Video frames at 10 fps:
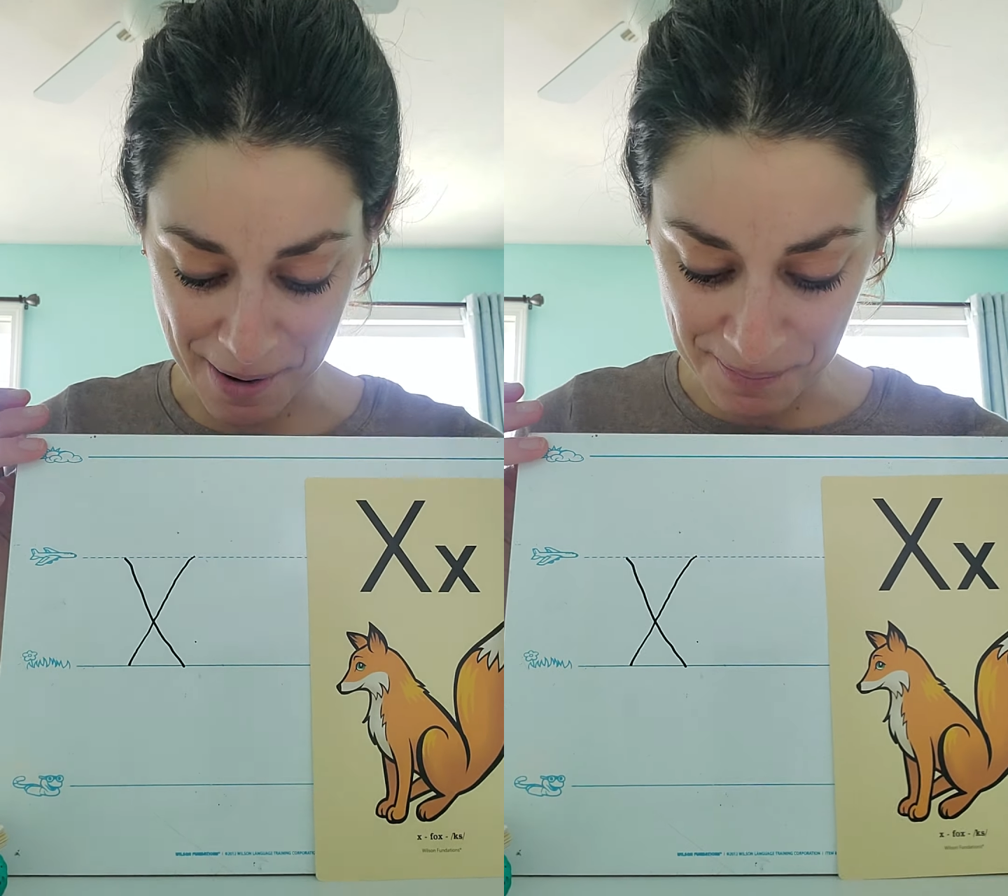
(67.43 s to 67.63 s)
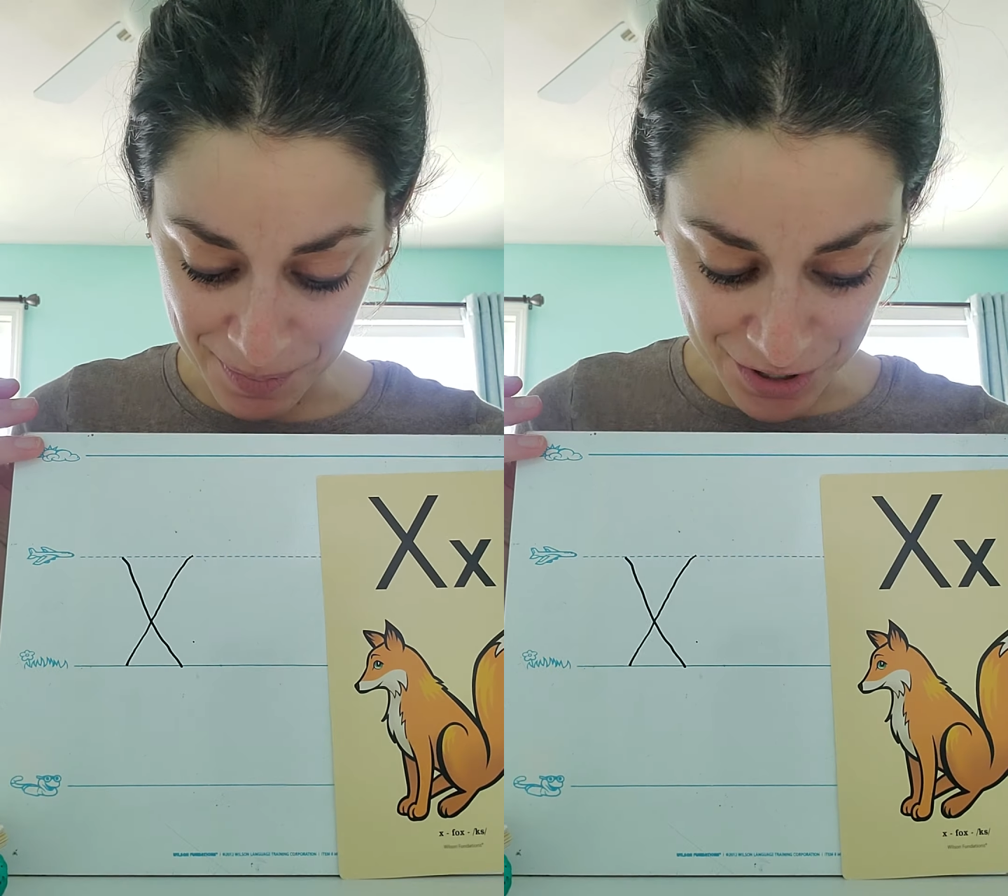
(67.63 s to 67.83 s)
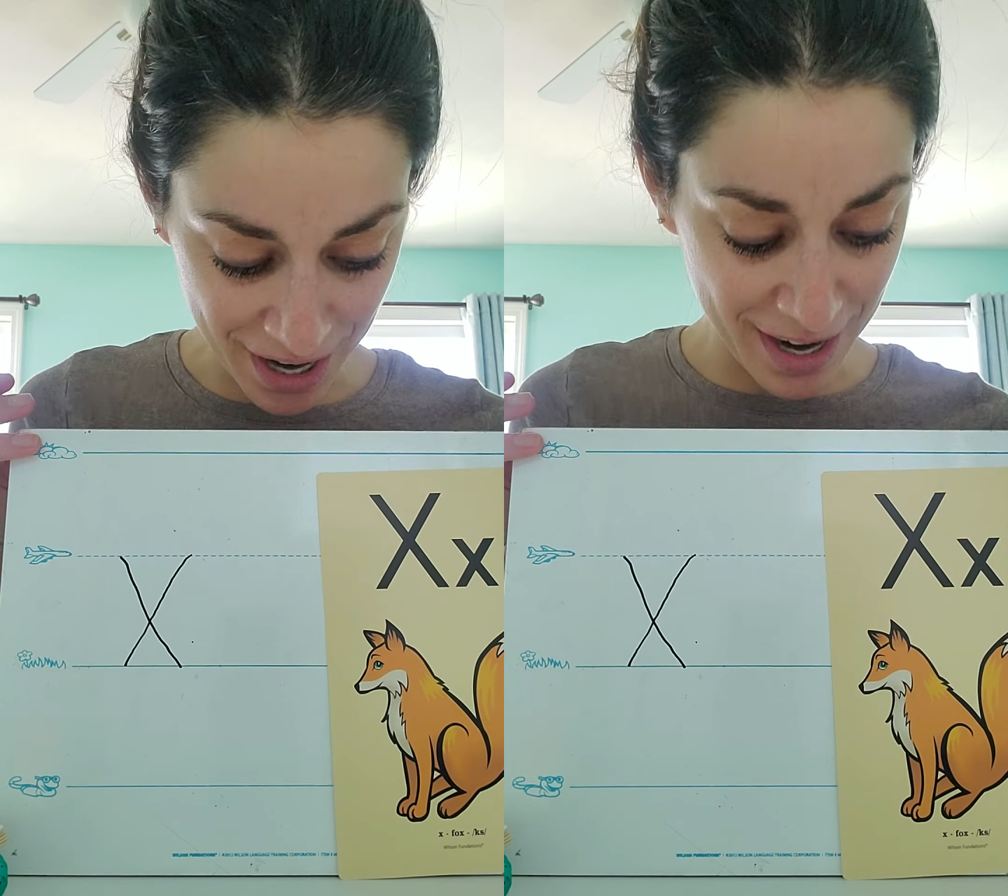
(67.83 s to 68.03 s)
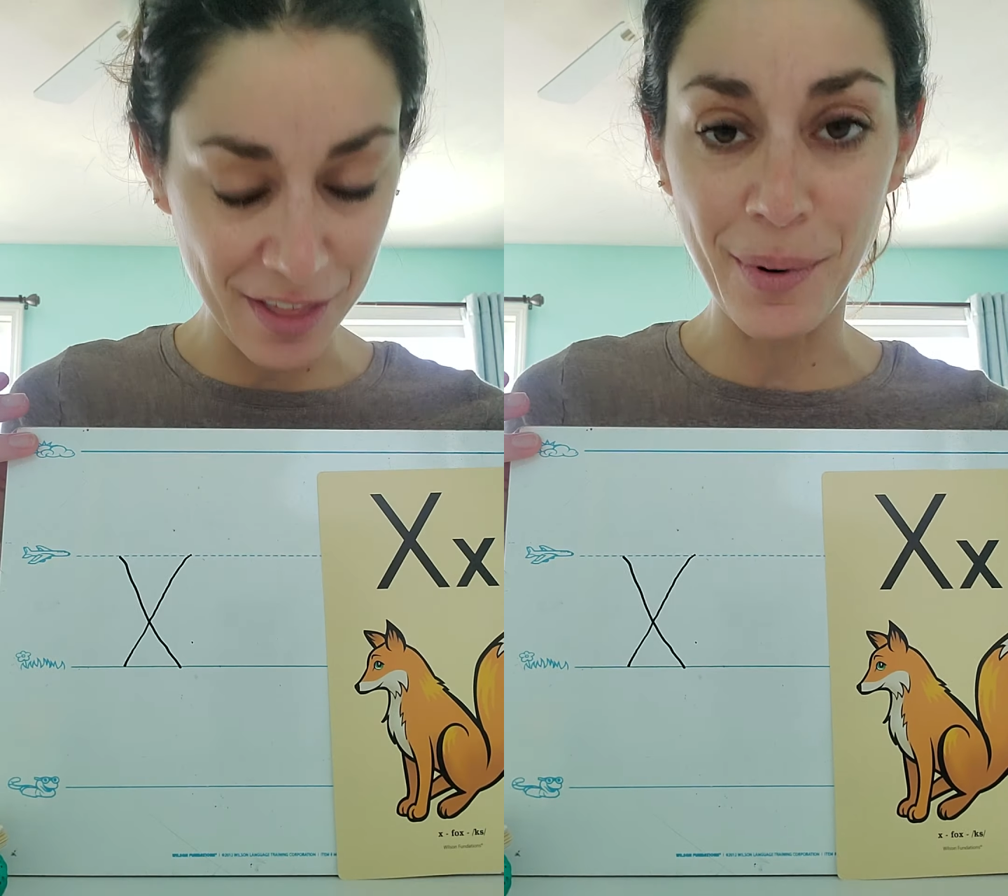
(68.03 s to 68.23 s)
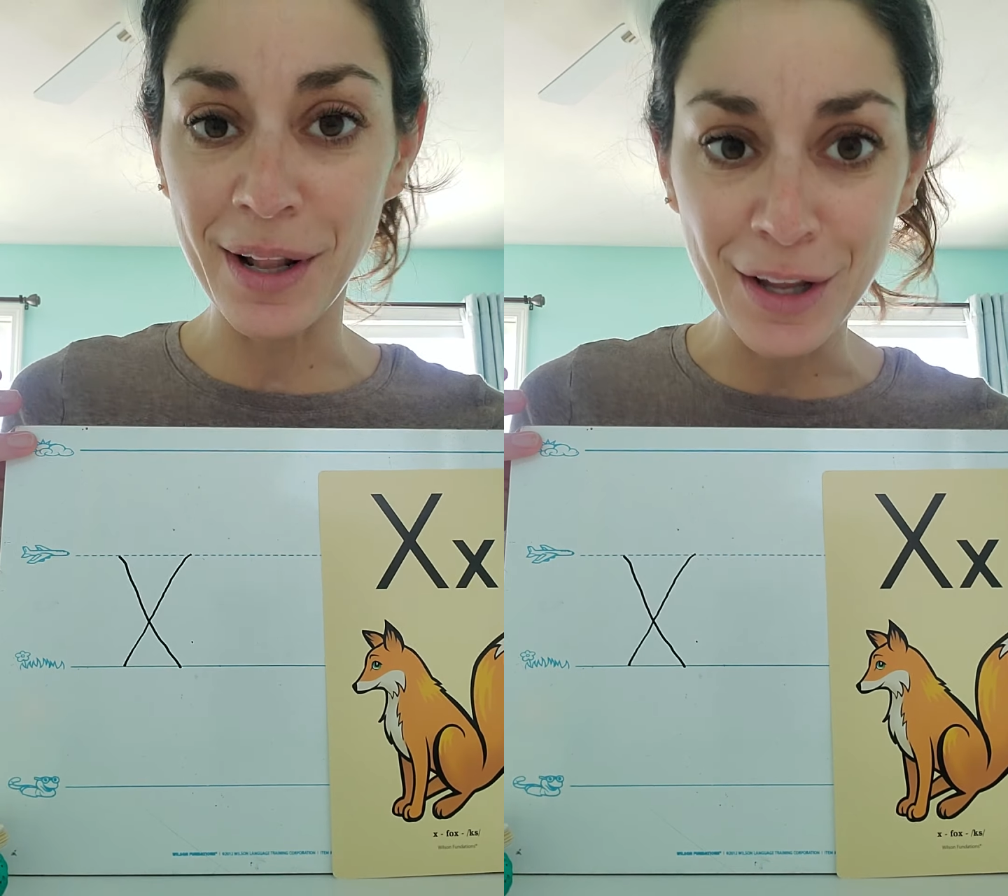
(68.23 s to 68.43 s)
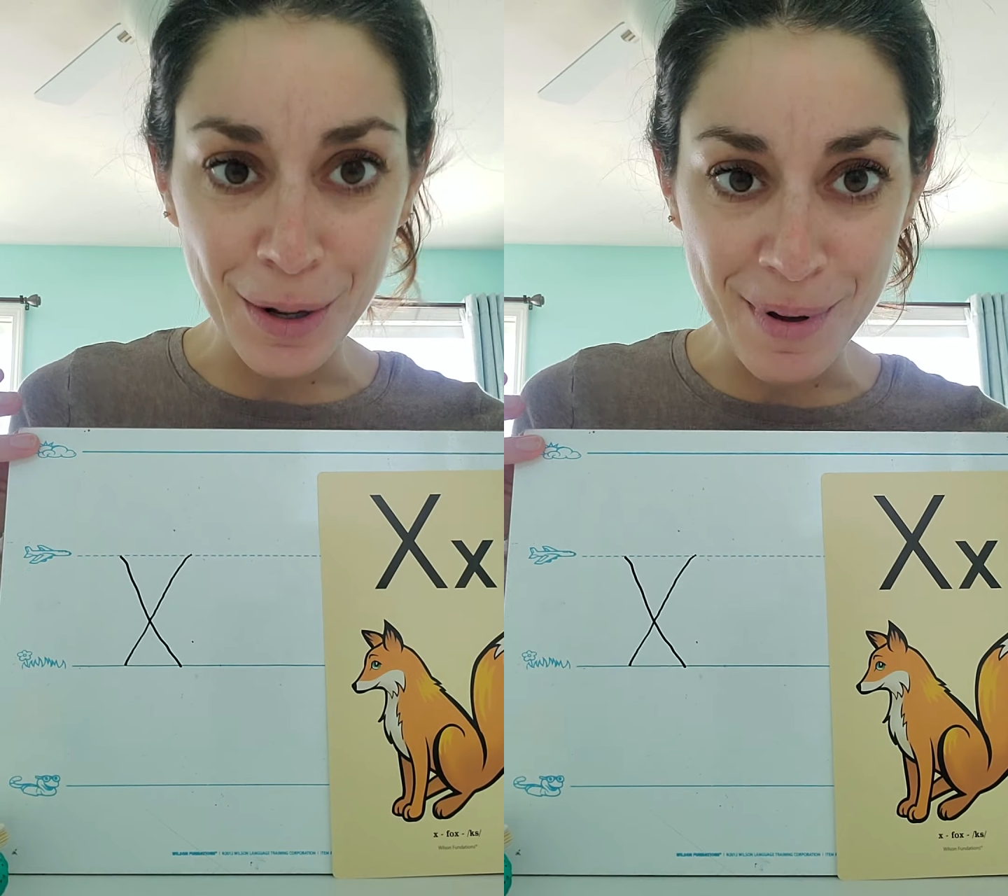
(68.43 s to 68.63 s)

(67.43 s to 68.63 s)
Let me try another one a little